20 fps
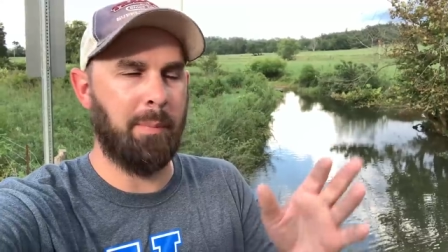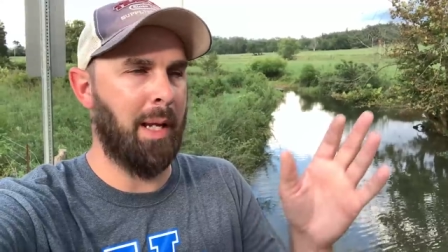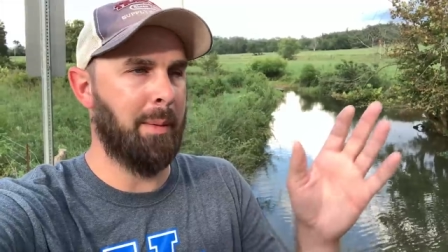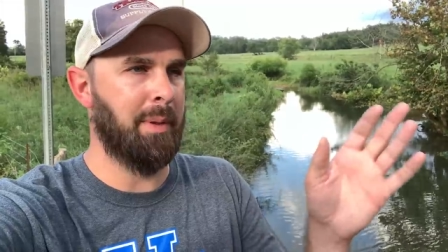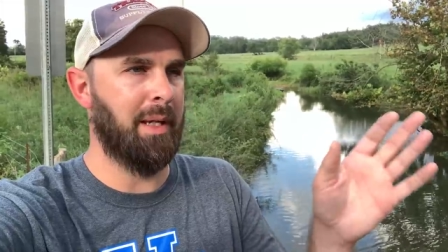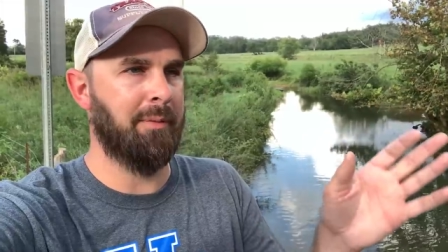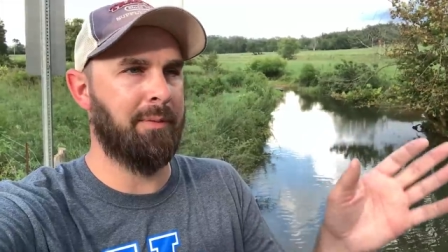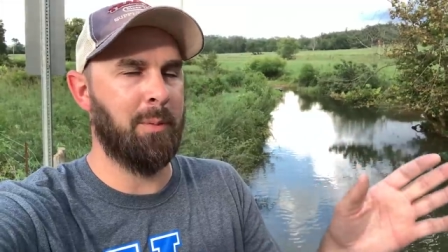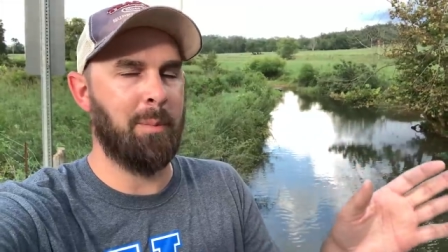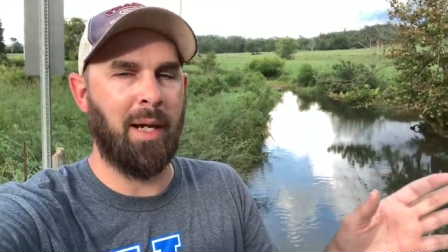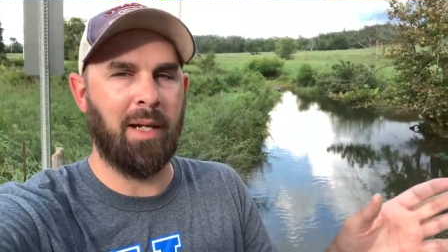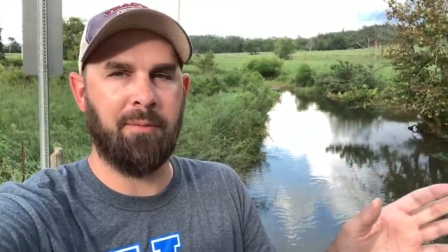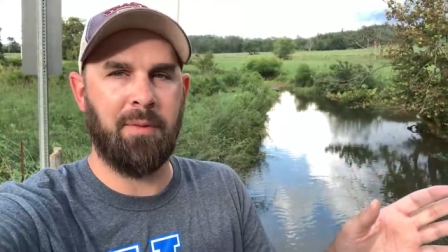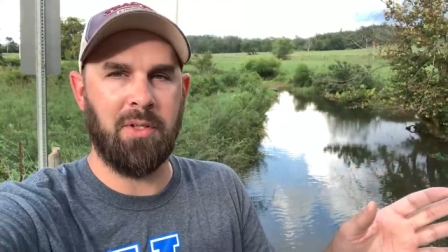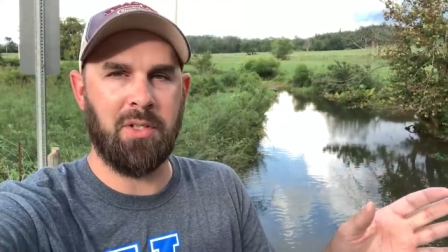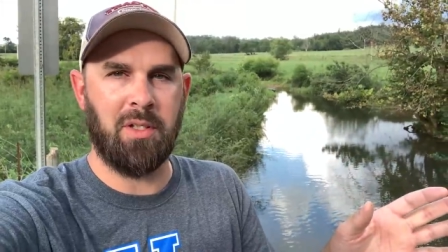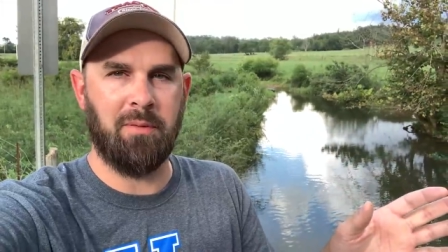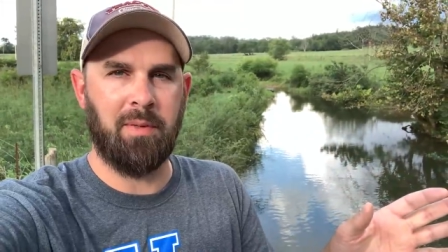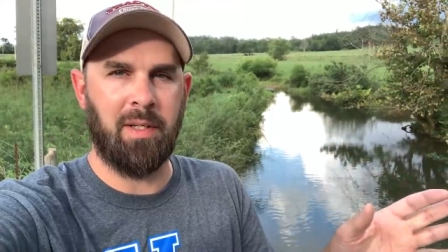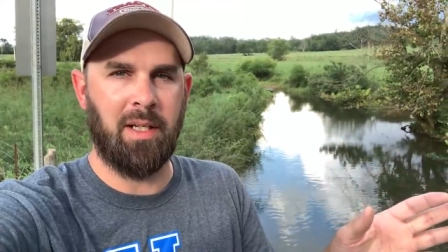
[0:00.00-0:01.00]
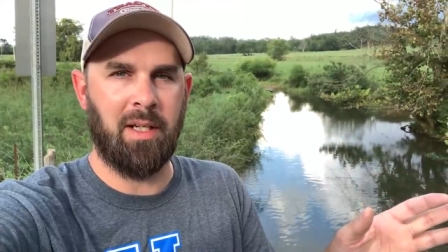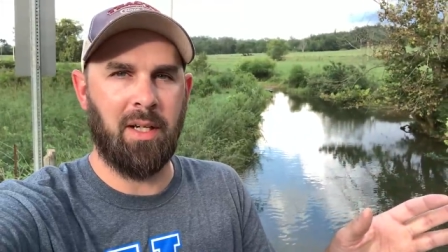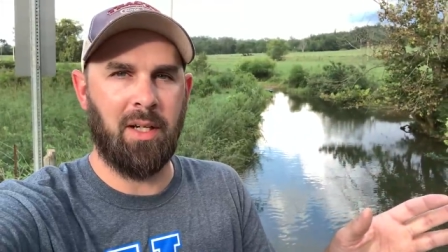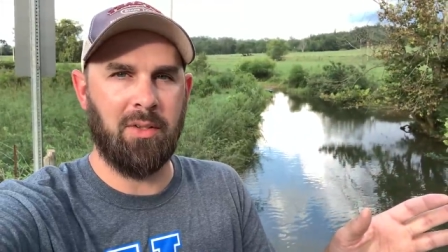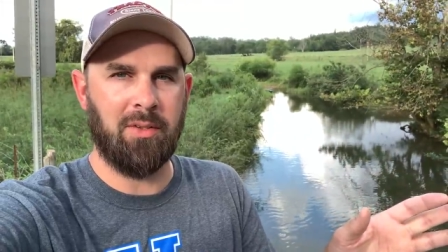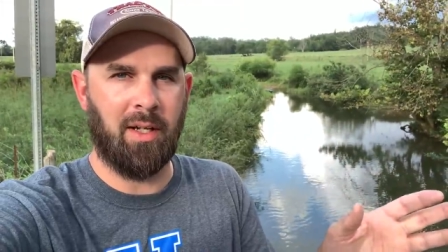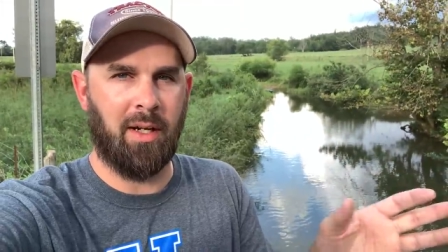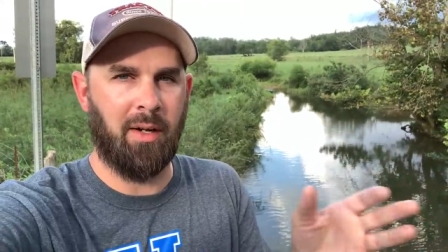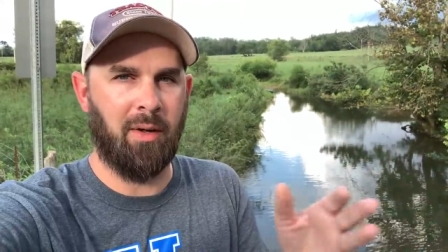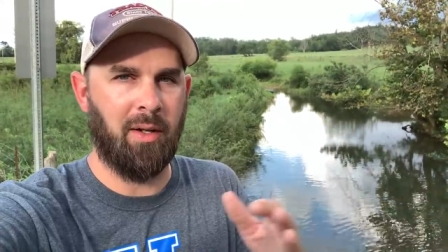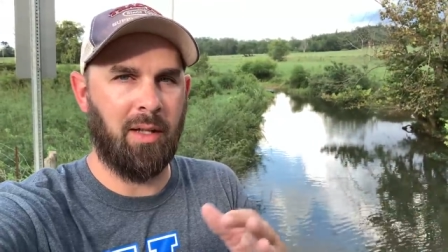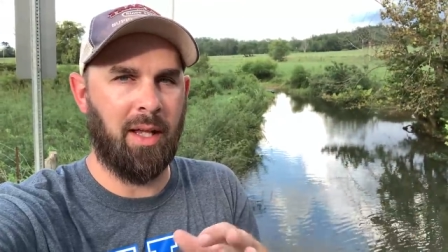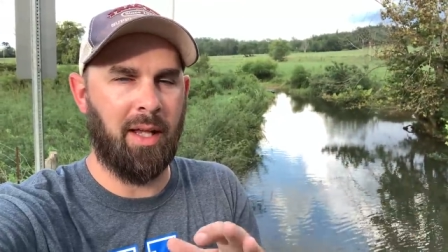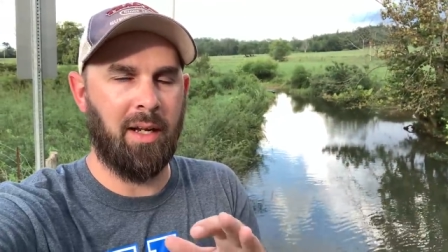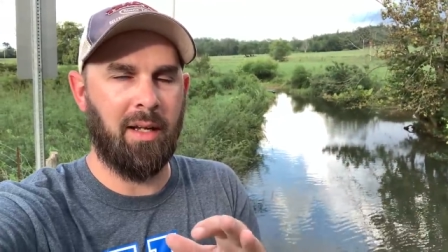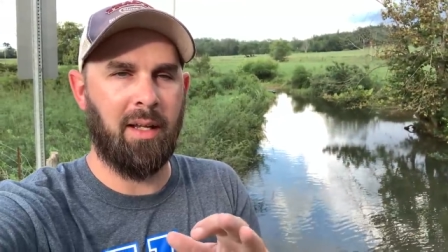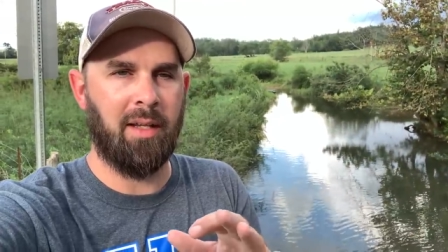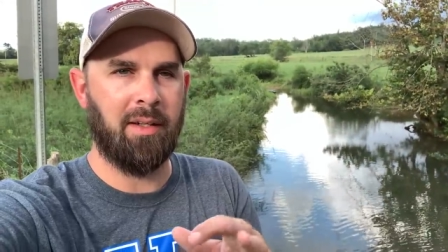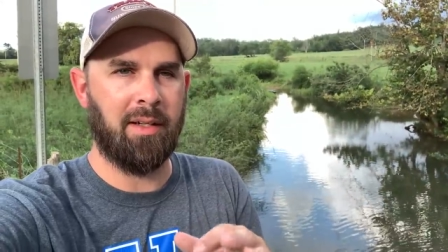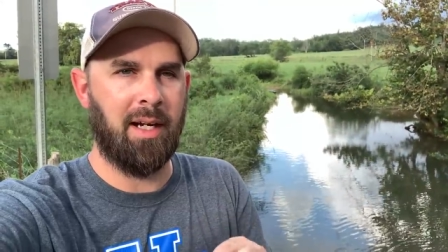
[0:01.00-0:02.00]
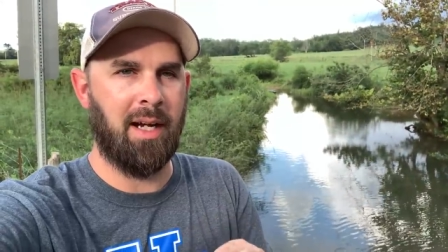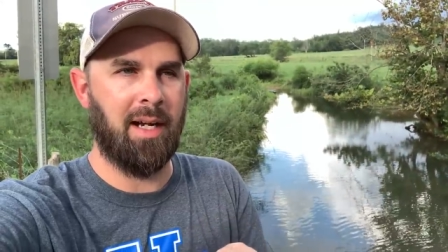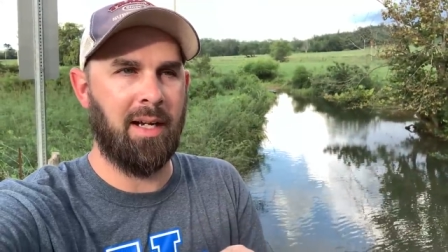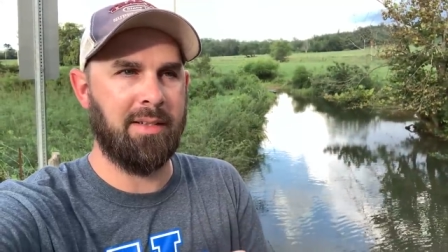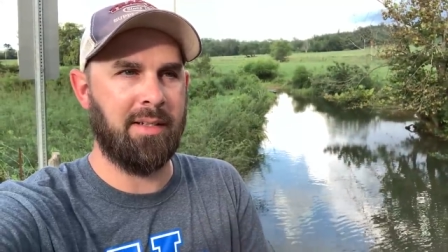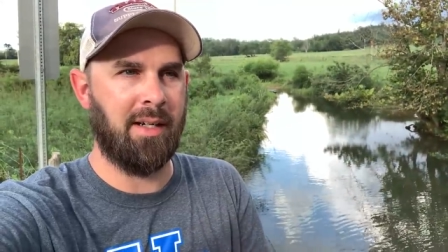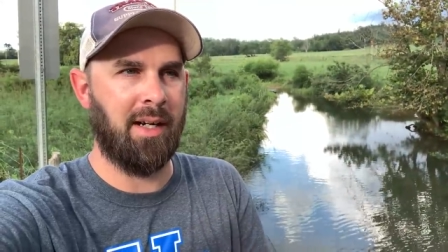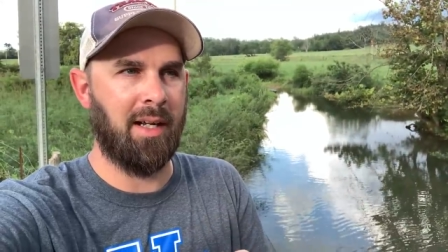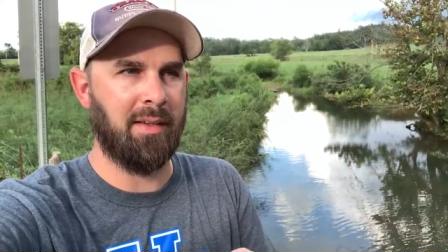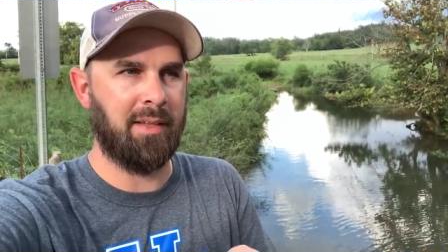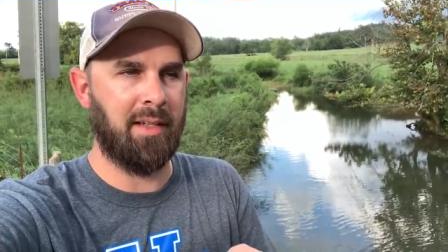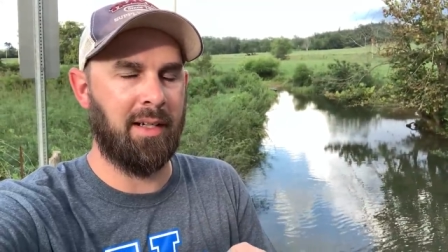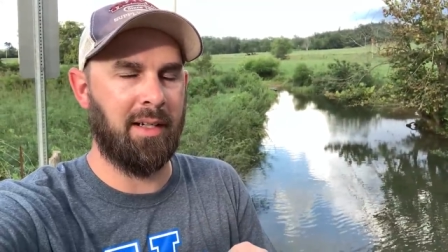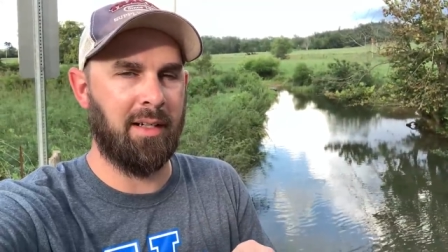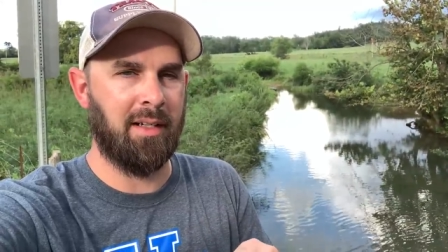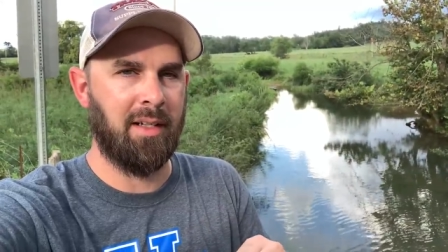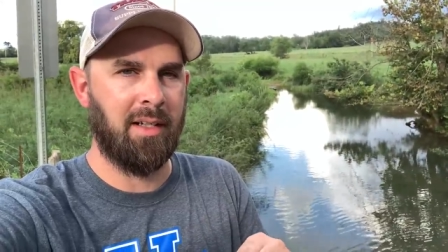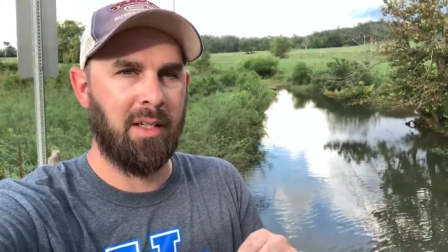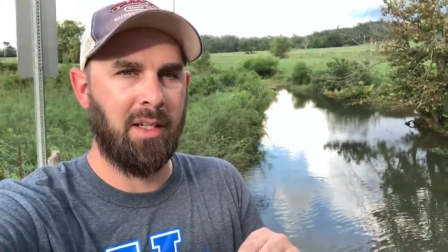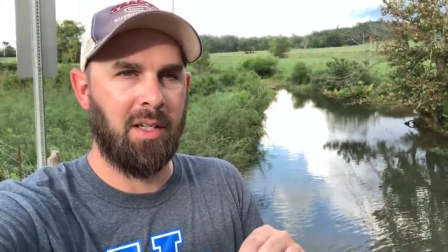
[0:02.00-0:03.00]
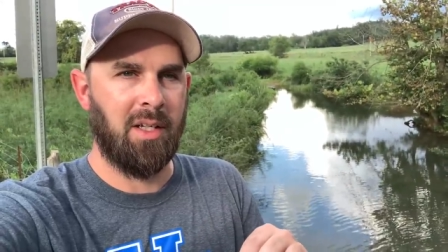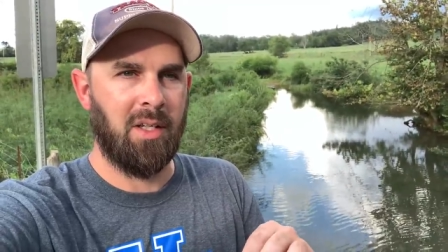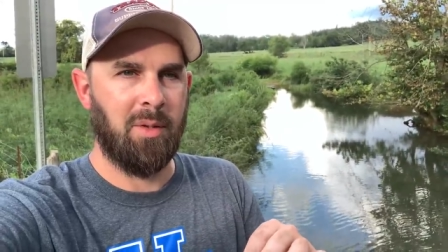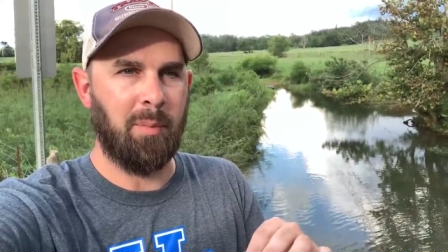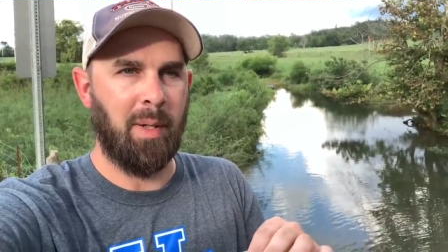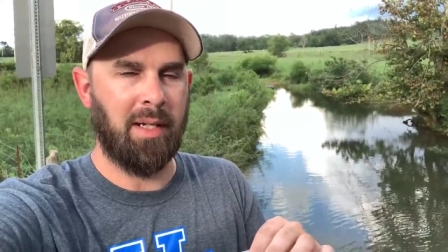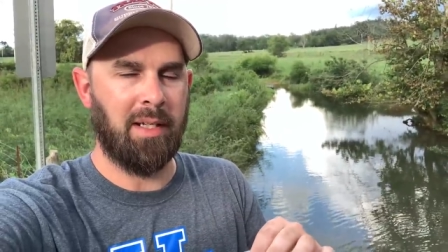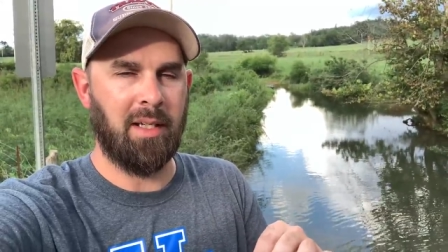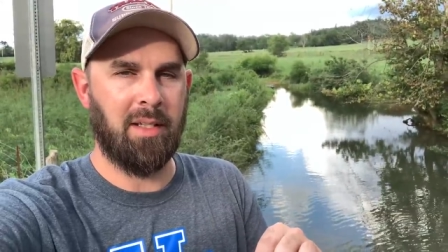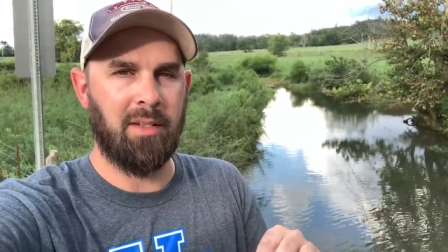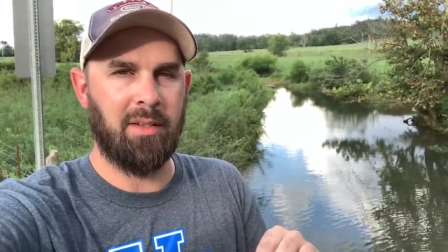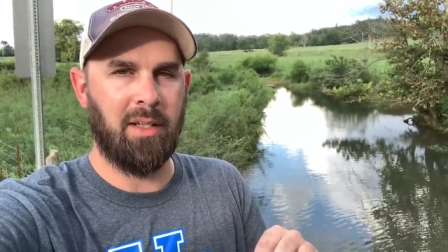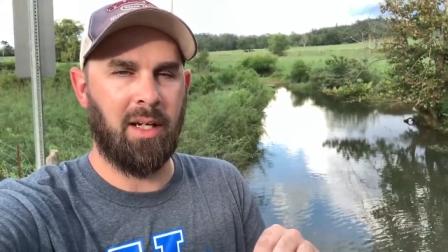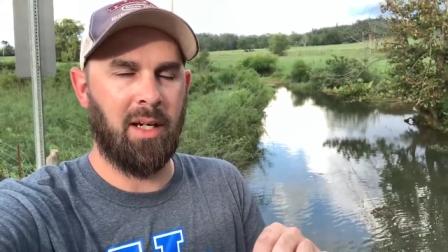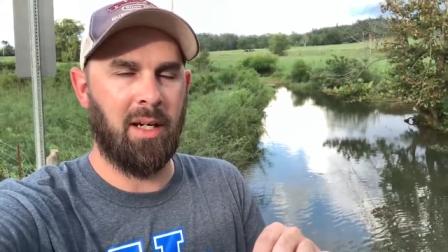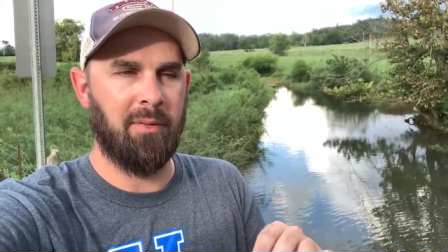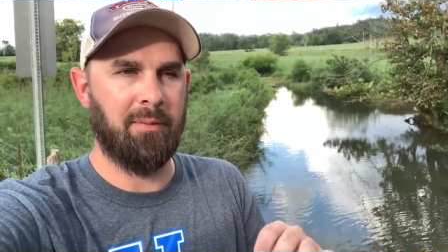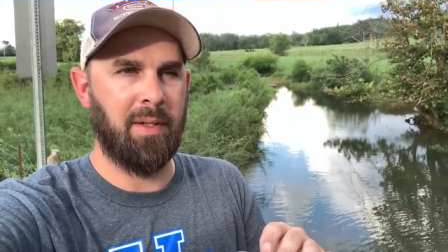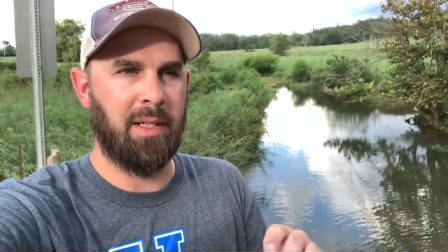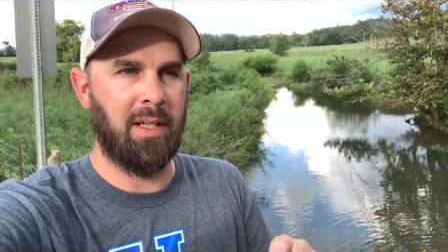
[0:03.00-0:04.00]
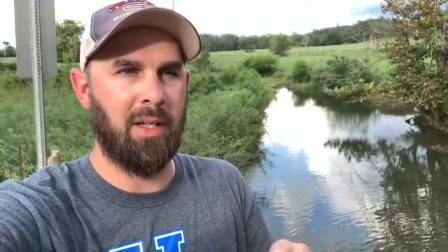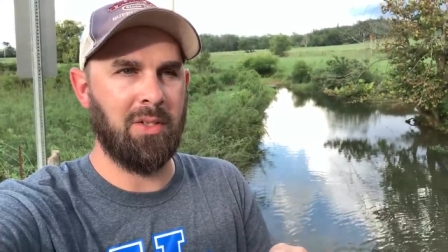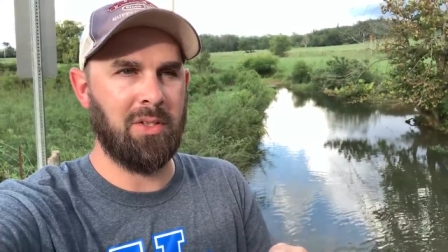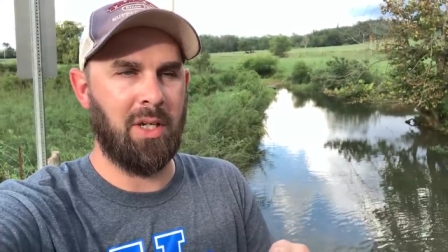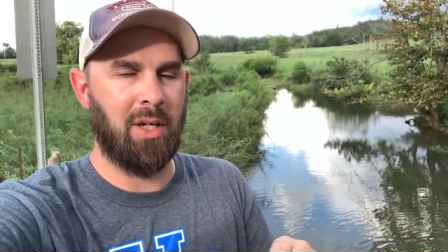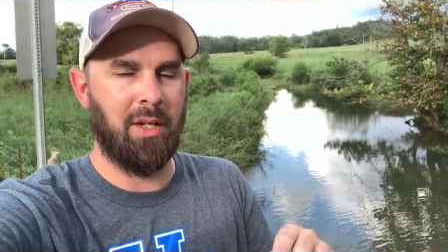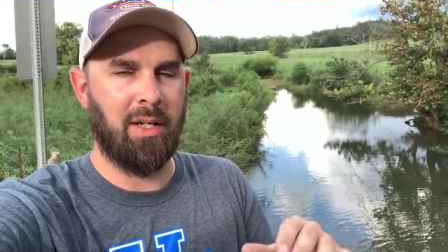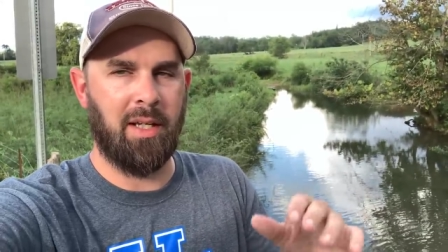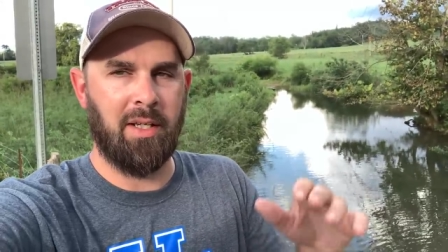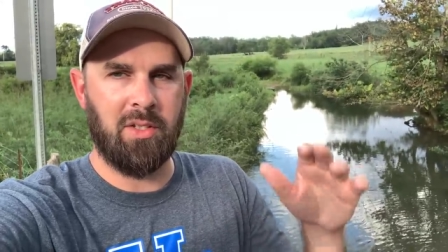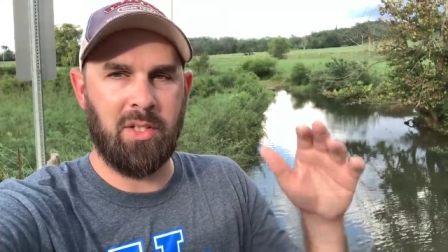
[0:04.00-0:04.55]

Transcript: Maybe if you make fishing videos, I know a lot of other guys are out there making uh, videos on it.